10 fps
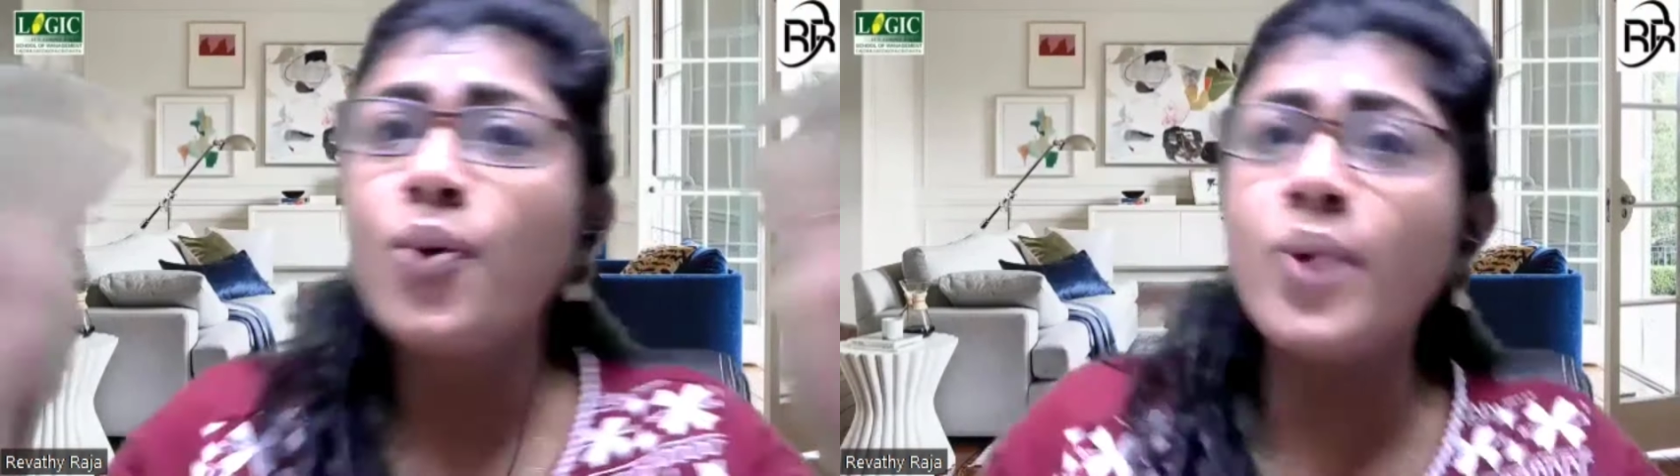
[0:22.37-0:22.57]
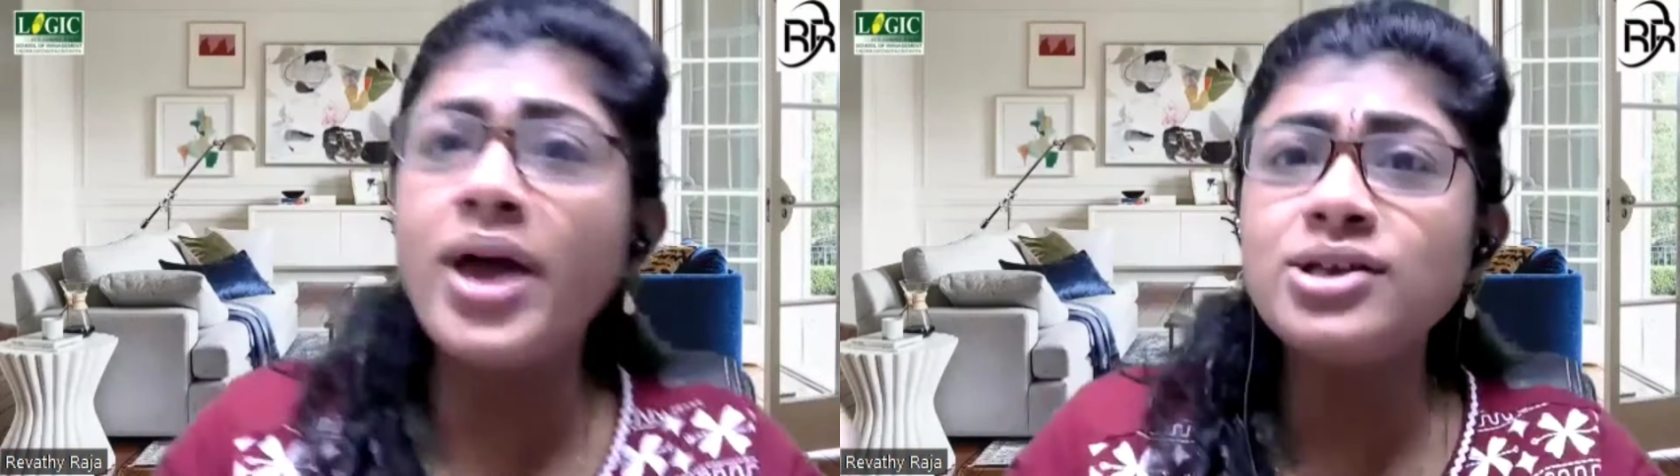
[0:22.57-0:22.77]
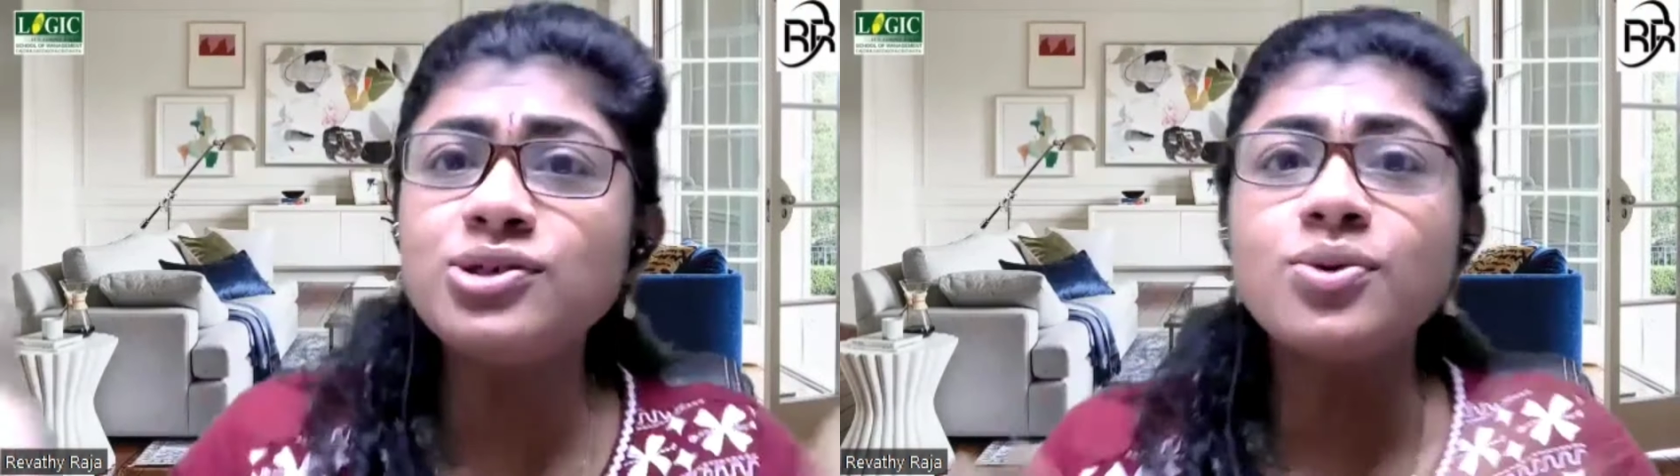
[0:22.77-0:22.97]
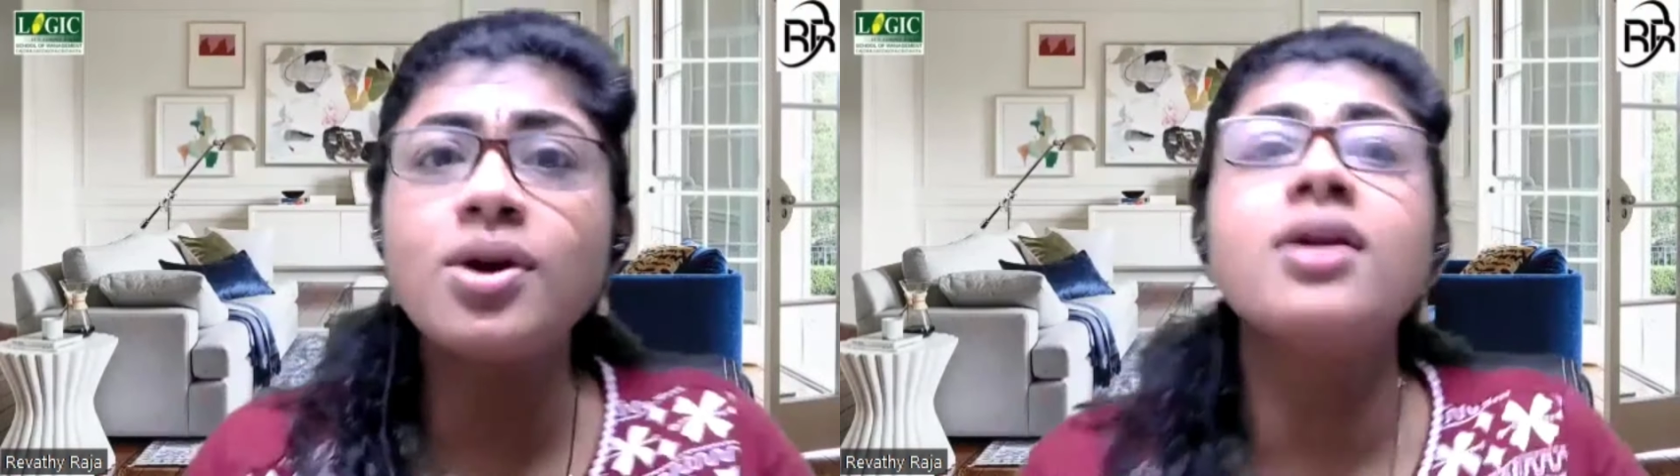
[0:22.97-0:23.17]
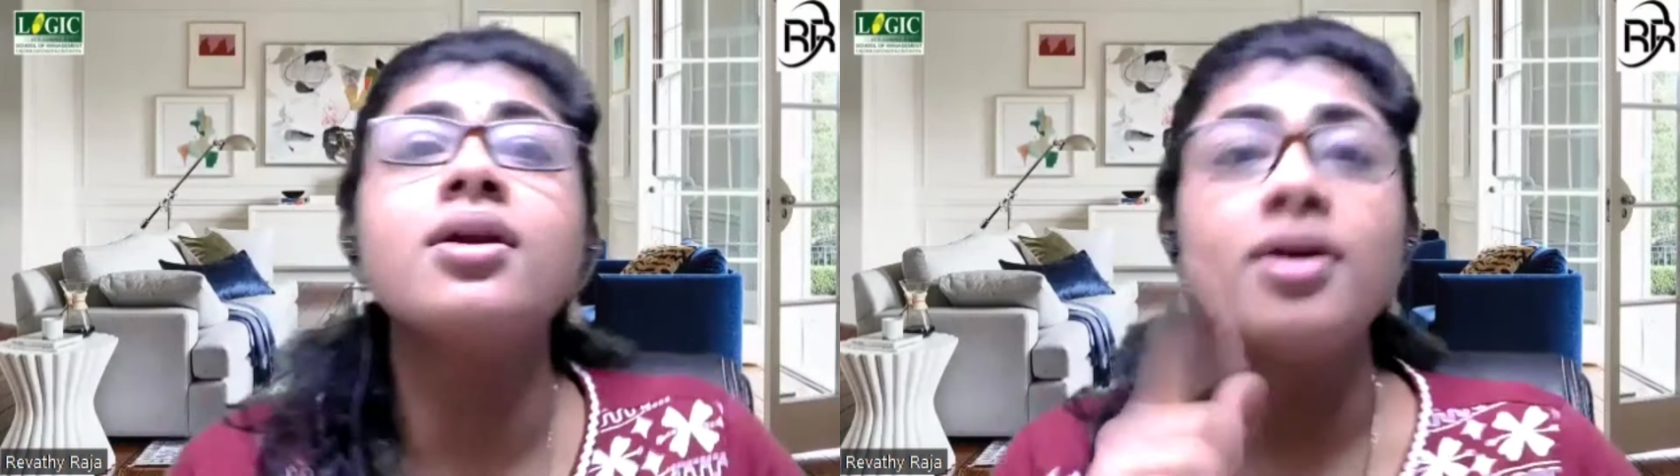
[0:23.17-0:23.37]
to run?
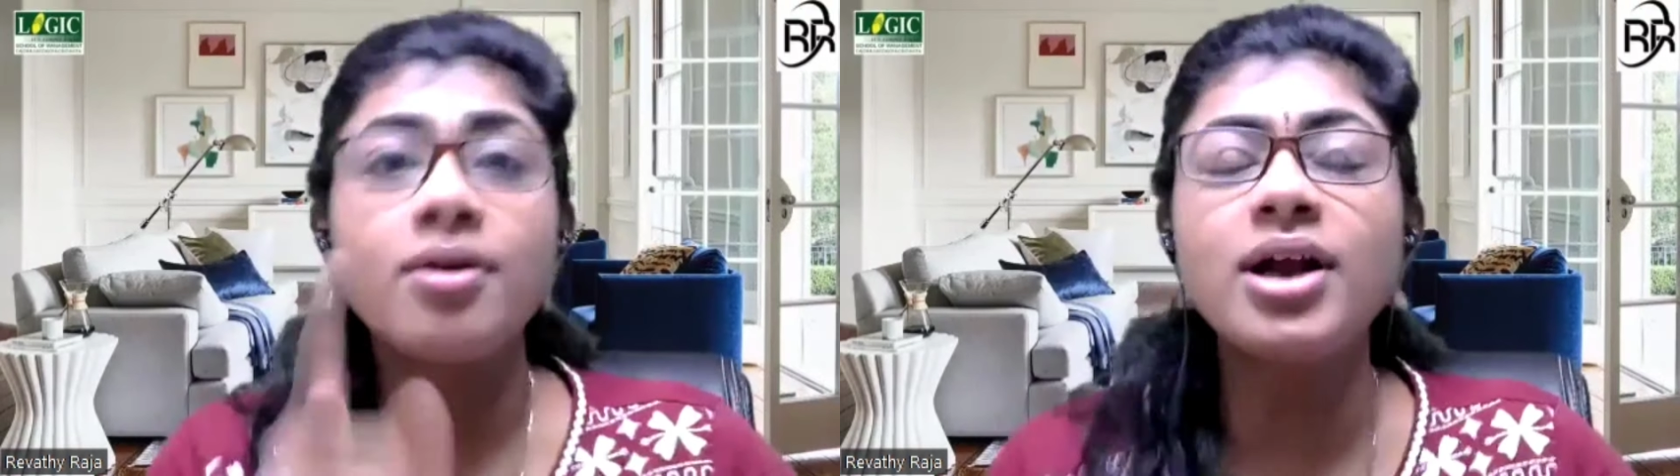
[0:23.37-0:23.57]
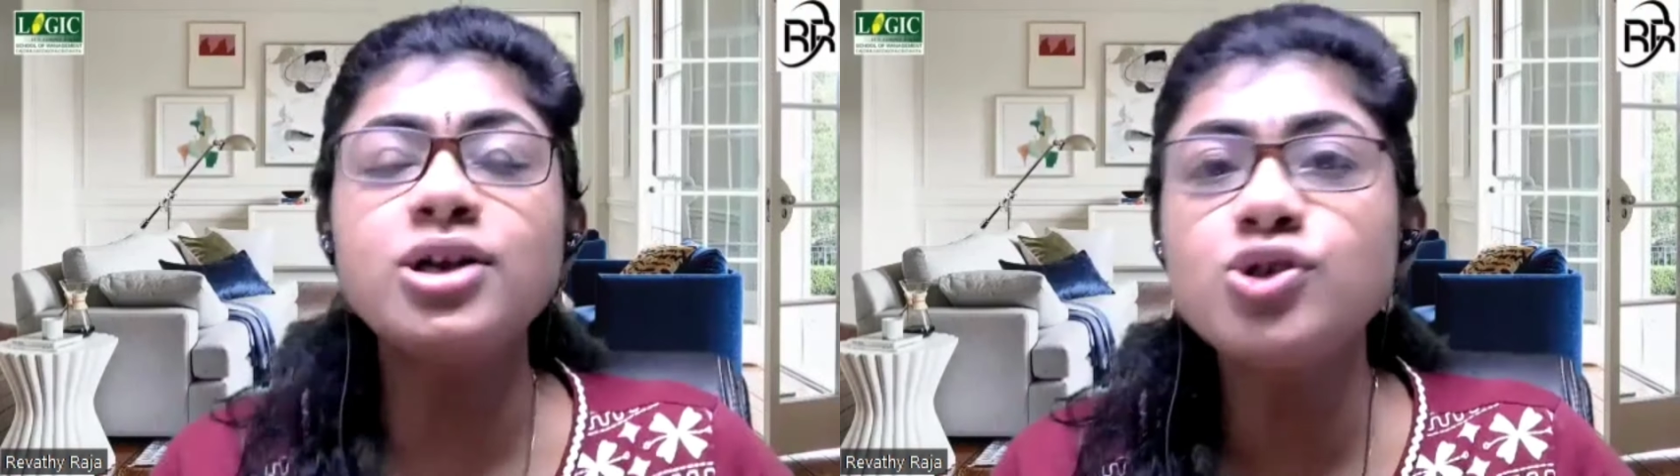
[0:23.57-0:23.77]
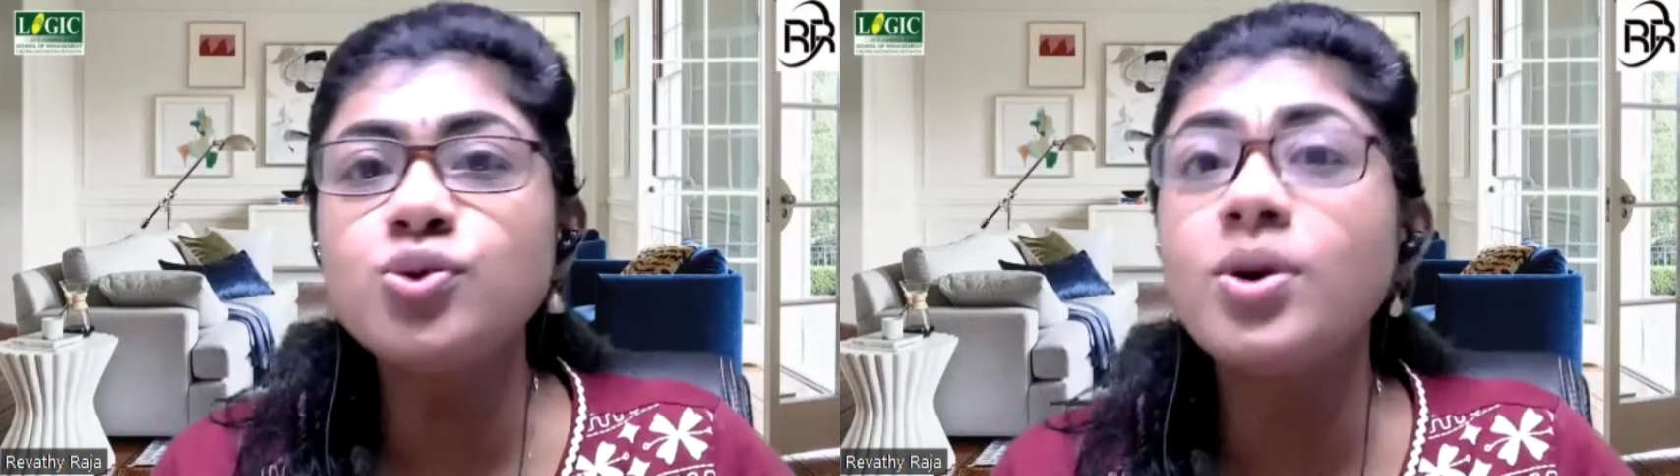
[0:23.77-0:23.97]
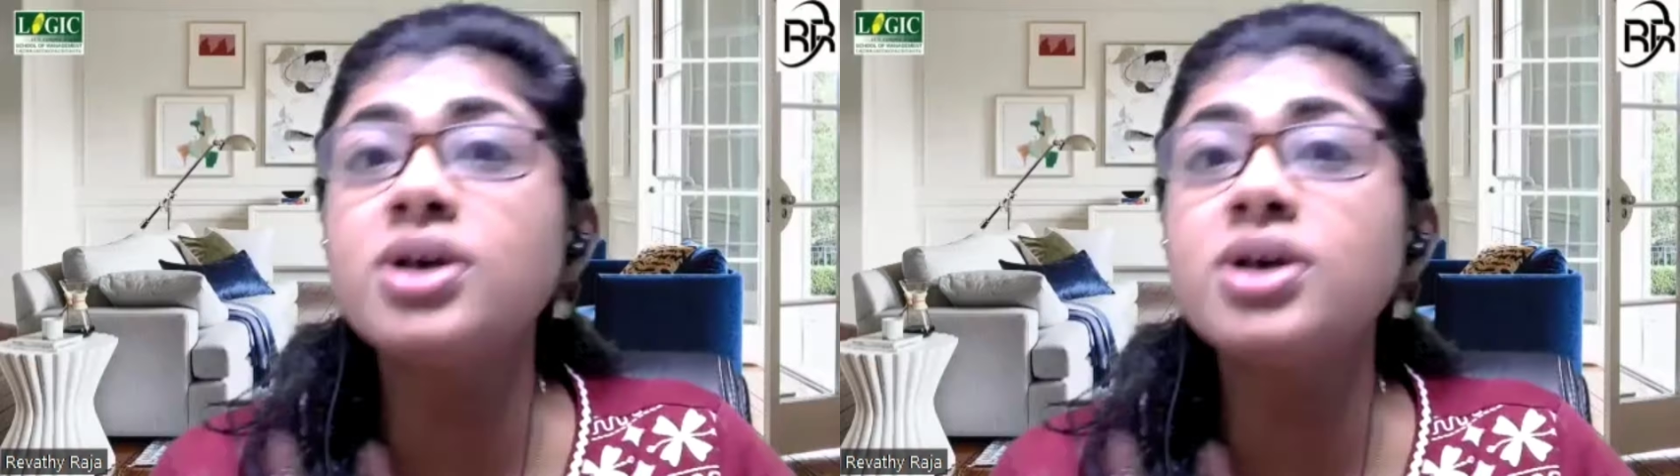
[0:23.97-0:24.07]
Run towards